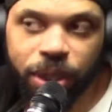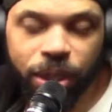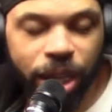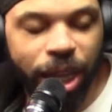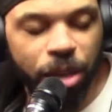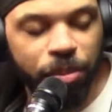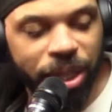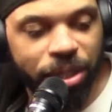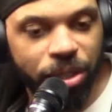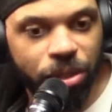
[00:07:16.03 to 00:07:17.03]
that kind of
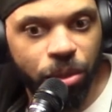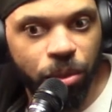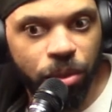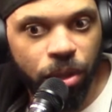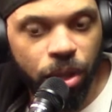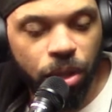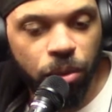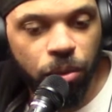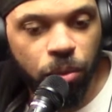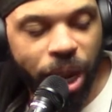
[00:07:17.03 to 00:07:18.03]
makes sense on
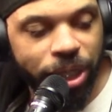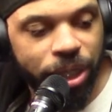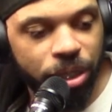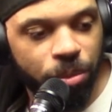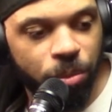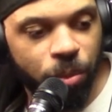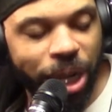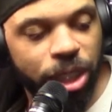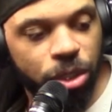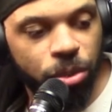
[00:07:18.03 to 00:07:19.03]
why she do
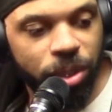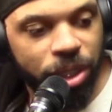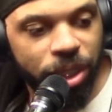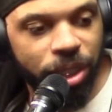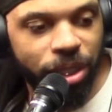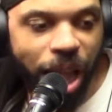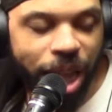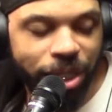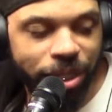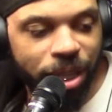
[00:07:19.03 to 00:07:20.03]
why she do what she is or
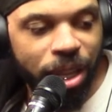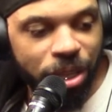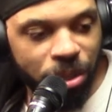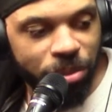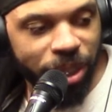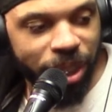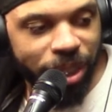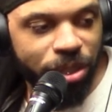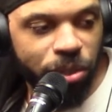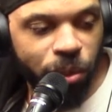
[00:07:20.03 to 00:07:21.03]
how she you know what I'm saying
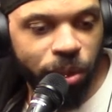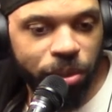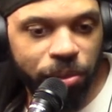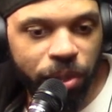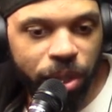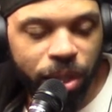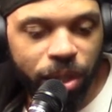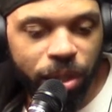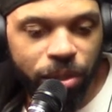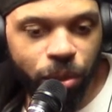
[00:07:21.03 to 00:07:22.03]
this sort of
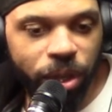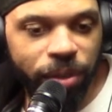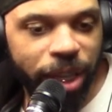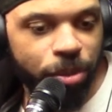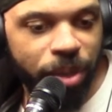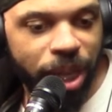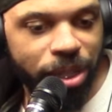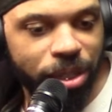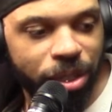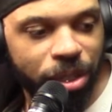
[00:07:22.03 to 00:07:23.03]
sort of
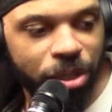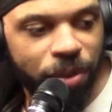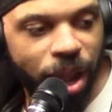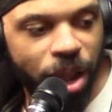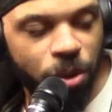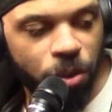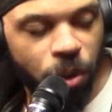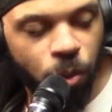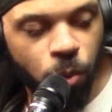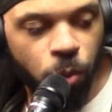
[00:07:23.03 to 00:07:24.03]
explanation of
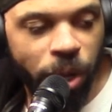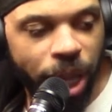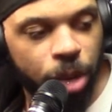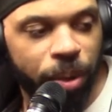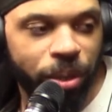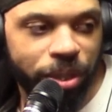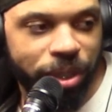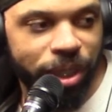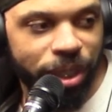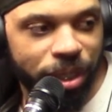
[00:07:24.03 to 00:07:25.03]
what kind of person
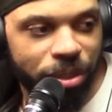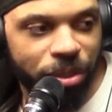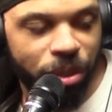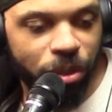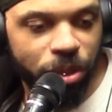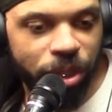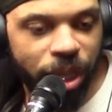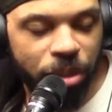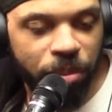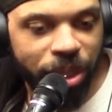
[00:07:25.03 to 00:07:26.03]
she is you know yeah. she
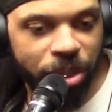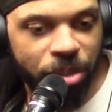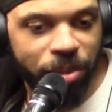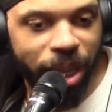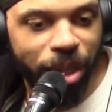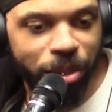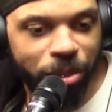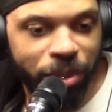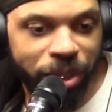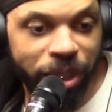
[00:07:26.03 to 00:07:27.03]
had a messed up
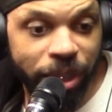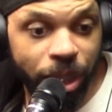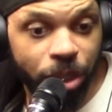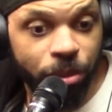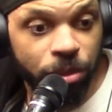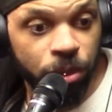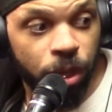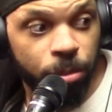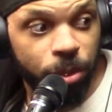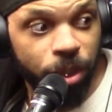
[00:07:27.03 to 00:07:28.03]
childhood where she thought it was
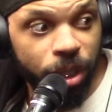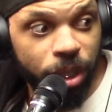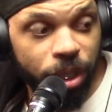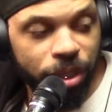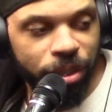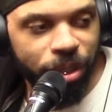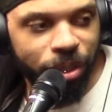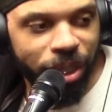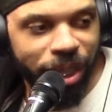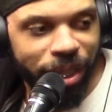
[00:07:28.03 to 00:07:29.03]
normal you
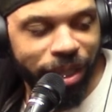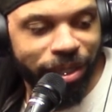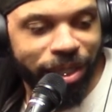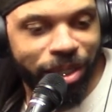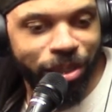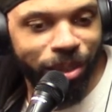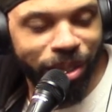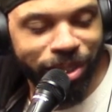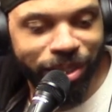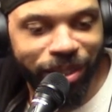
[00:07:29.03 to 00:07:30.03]
know and she do
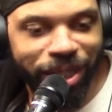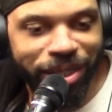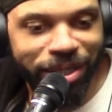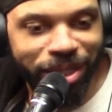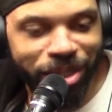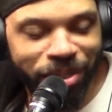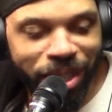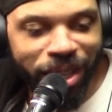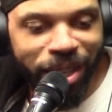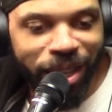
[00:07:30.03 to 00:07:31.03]
all this crazy stuff
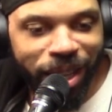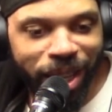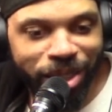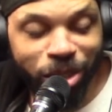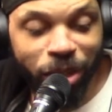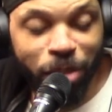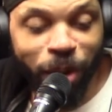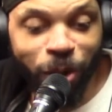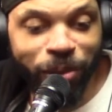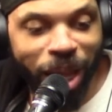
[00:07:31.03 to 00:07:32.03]
and so they
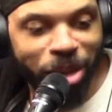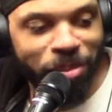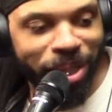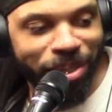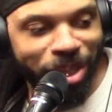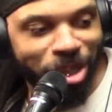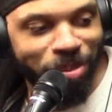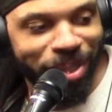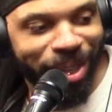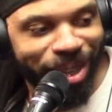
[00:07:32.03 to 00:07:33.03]
both kind of messed up
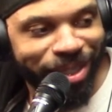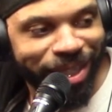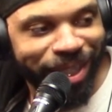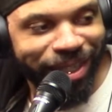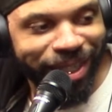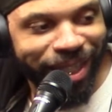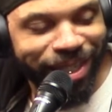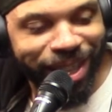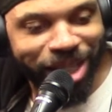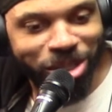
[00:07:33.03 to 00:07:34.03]
you know it was like okay
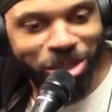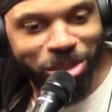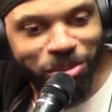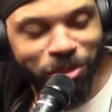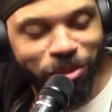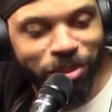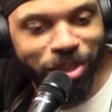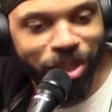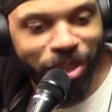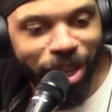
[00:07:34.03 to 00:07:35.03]
Josh still
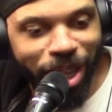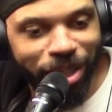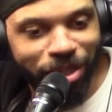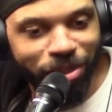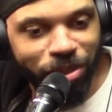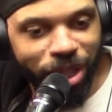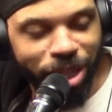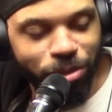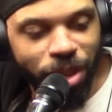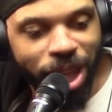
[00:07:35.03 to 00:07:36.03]
you know had
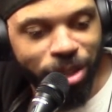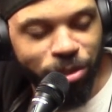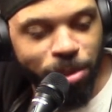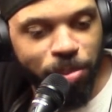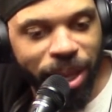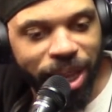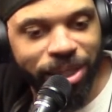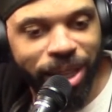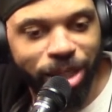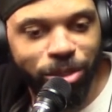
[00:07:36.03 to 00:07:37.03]
got had a trouble
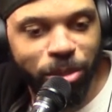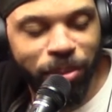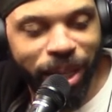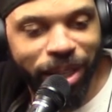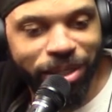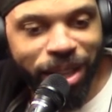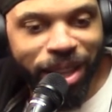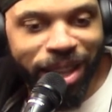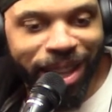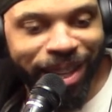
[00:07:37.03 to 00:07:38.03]
pass she had a trouble pass
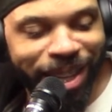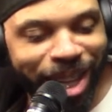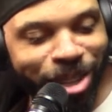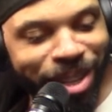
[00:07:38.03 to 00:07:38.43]
and then that,